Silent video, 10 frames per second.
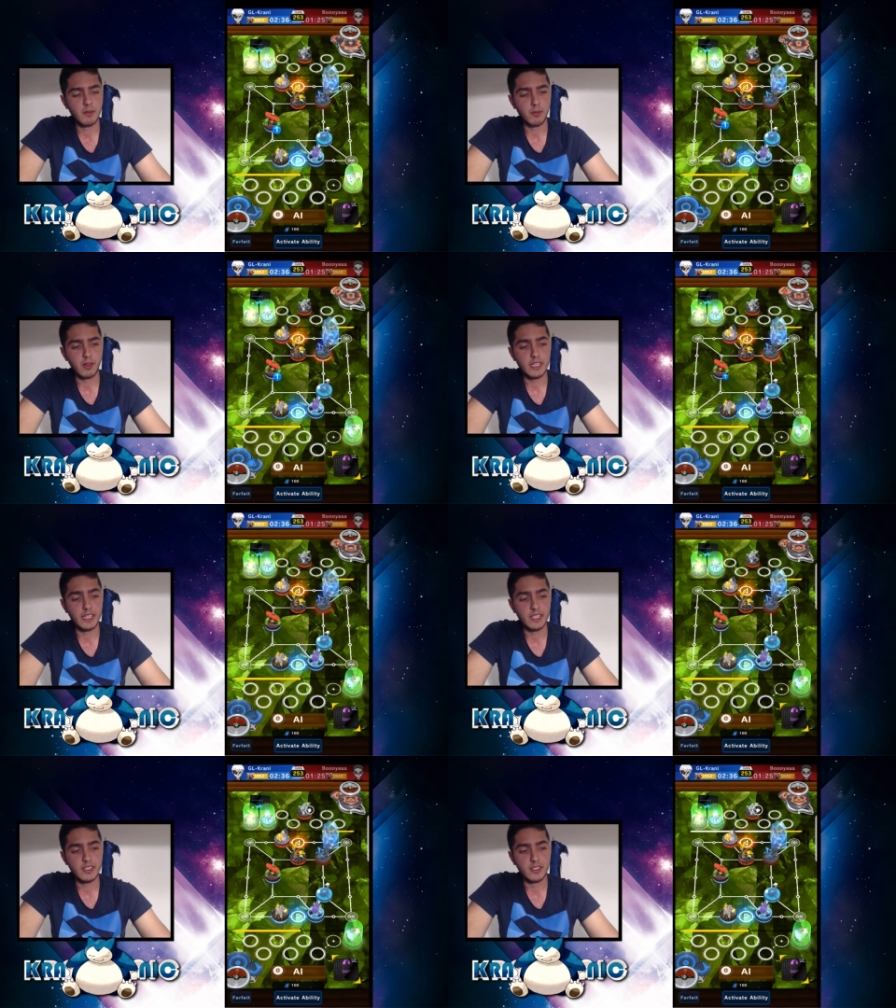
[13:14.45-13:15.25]

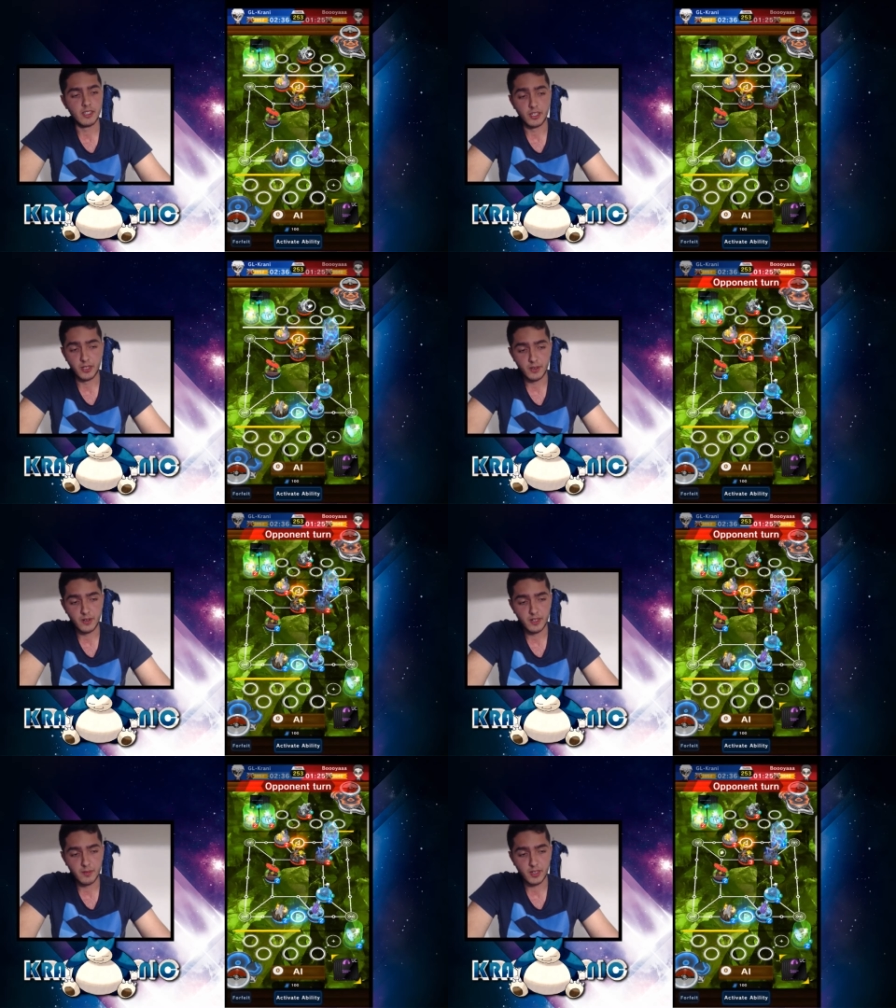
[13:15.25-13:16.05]
playing the
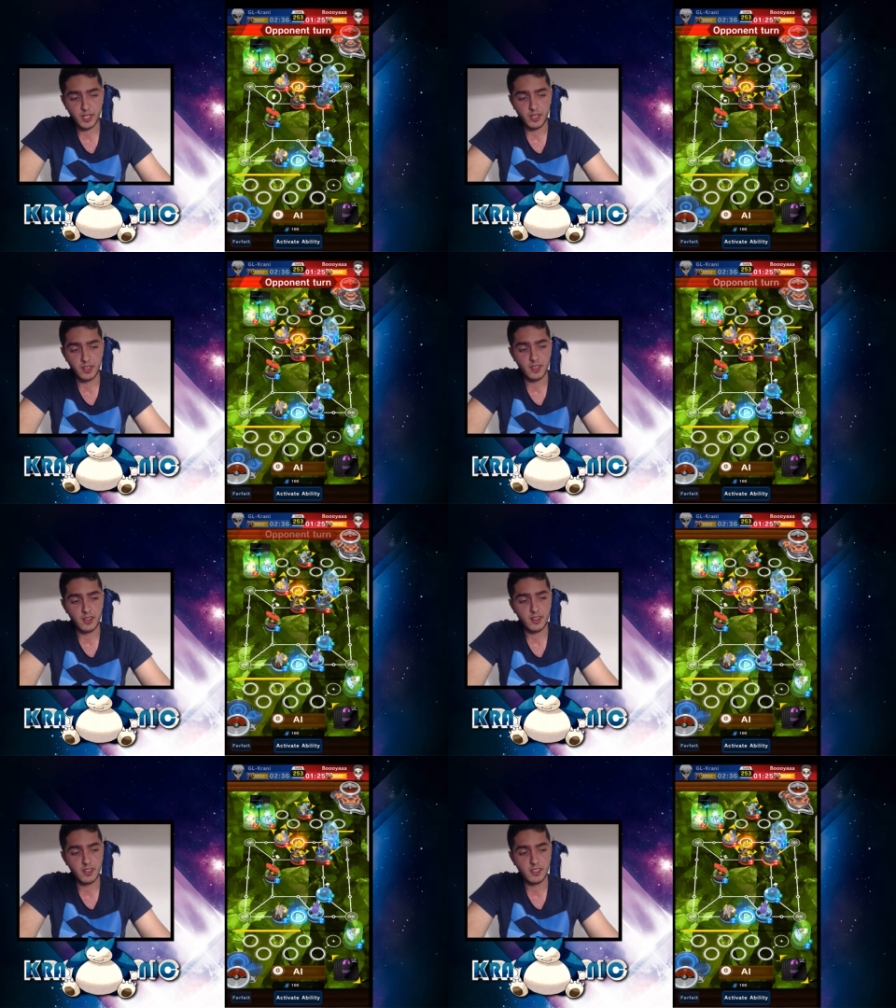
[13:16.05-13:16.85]
Kyurem
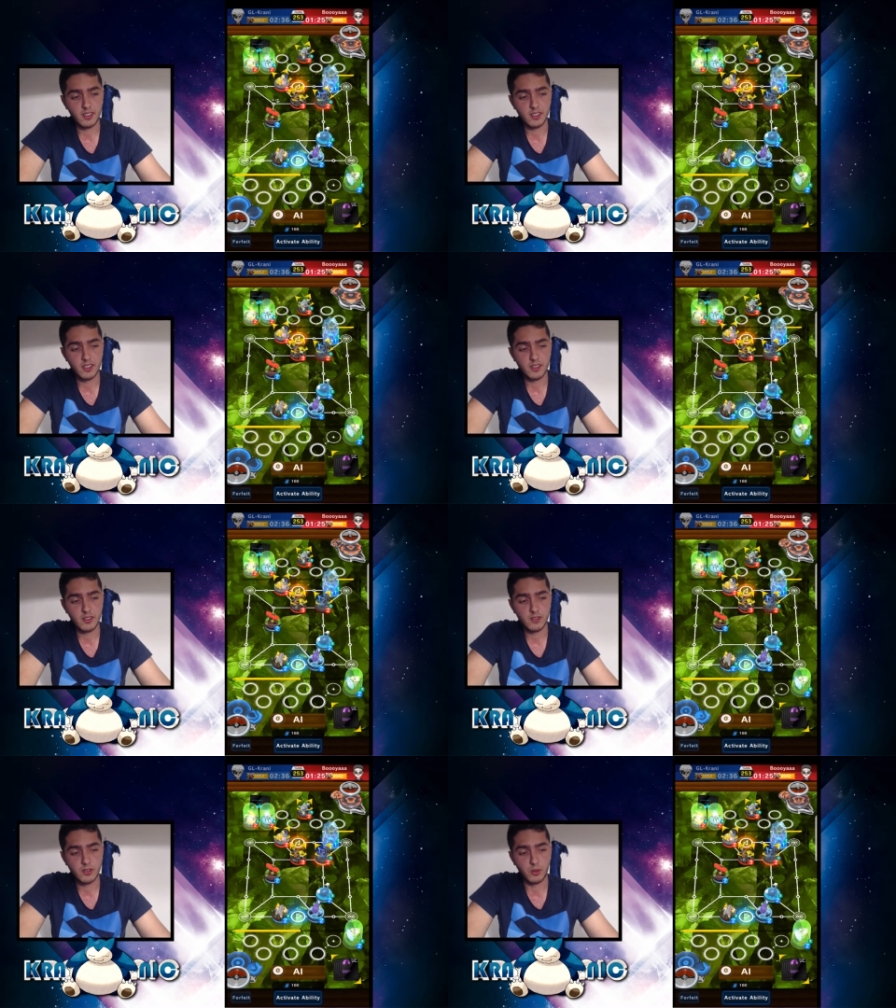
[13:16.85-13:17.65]
here,
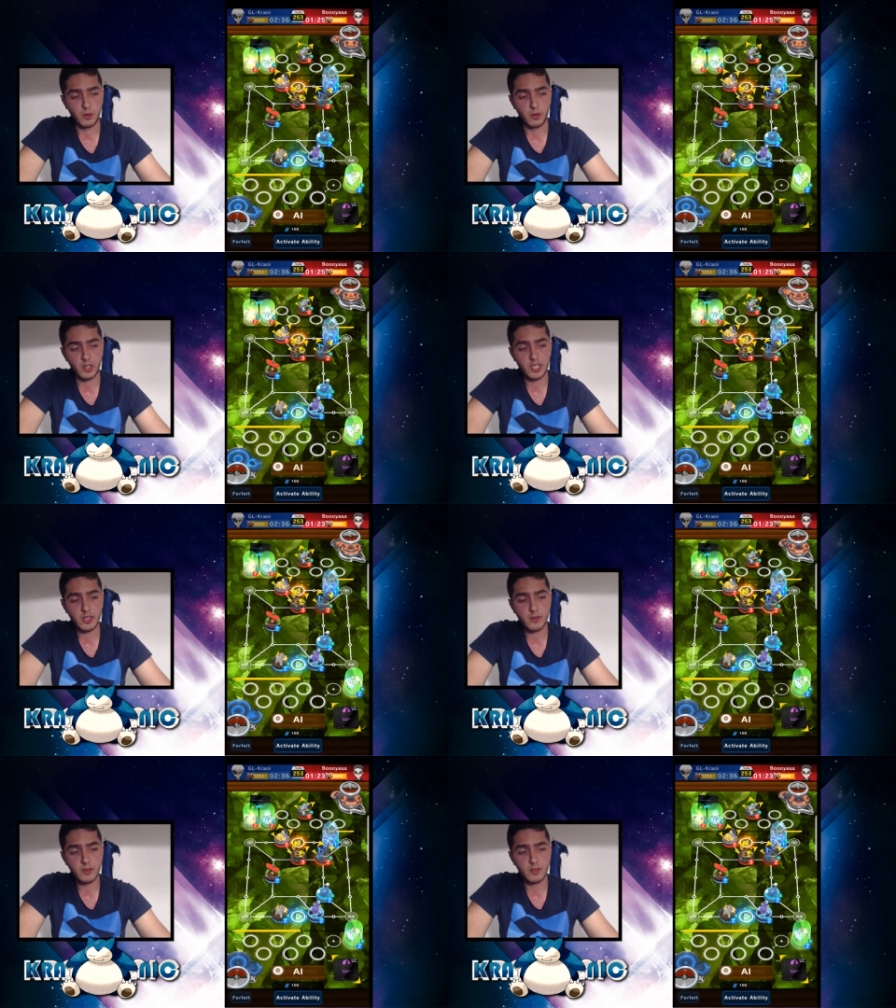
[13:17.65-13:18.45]
so he
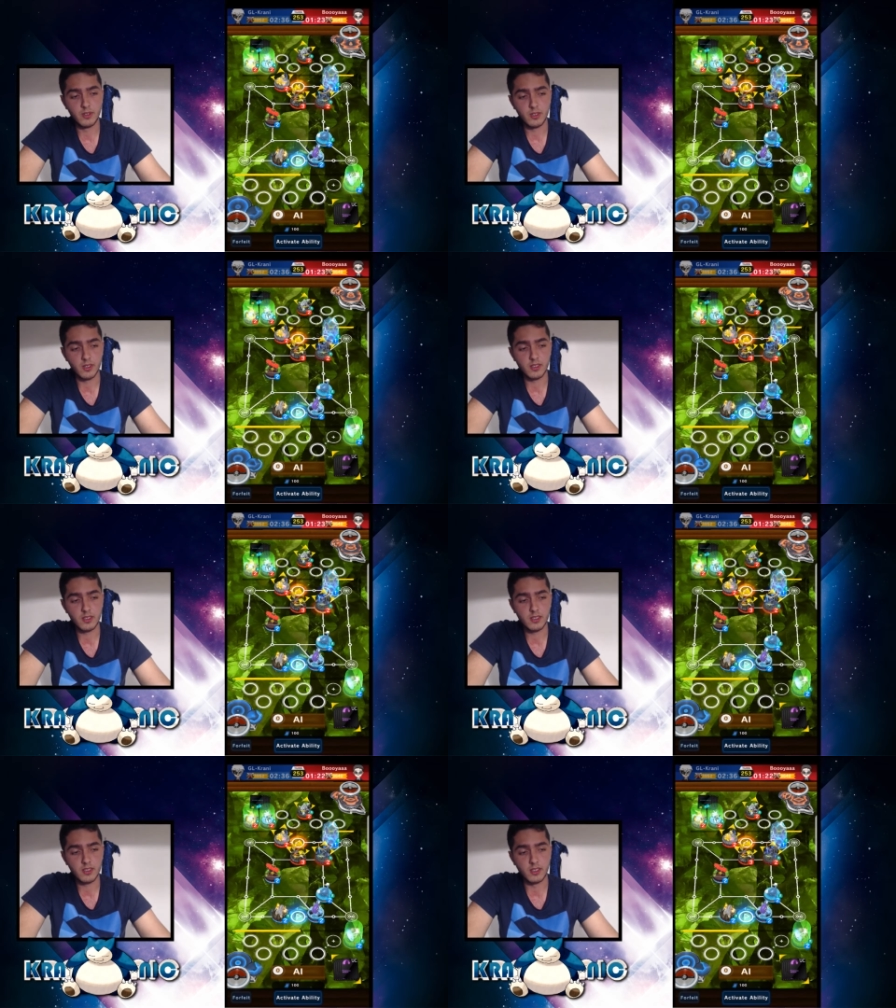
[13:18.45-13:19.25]
could not
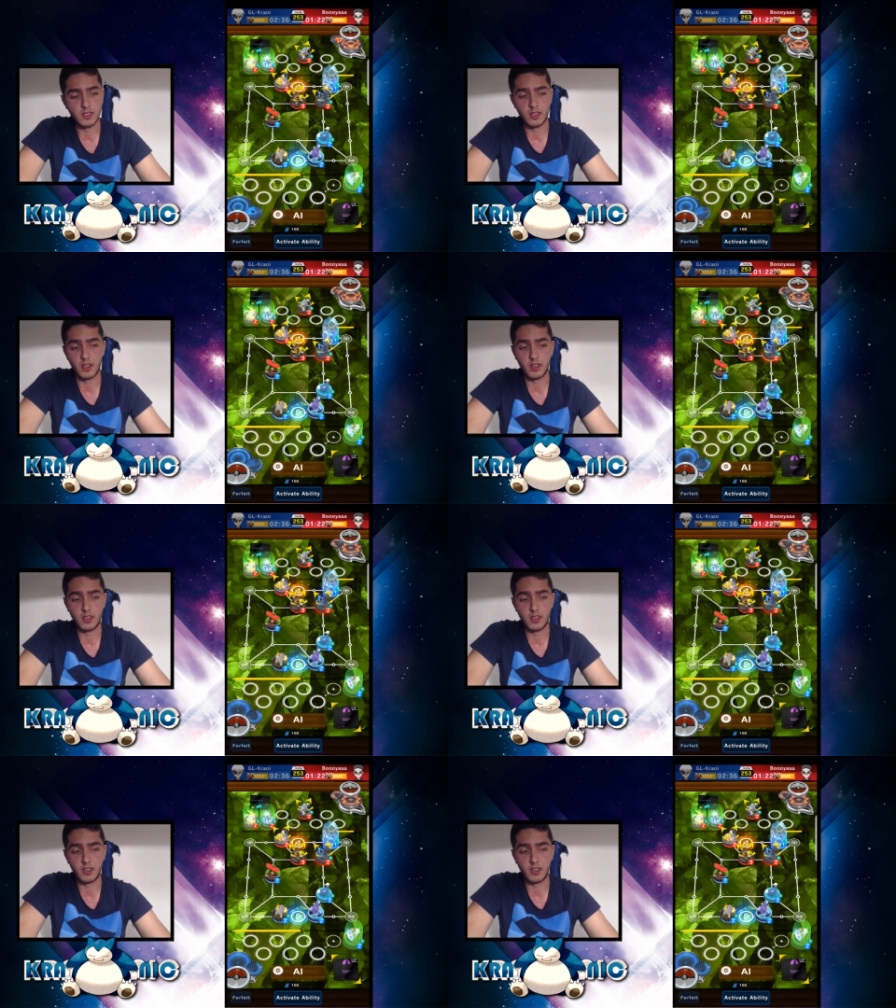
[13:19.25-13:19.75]
uh,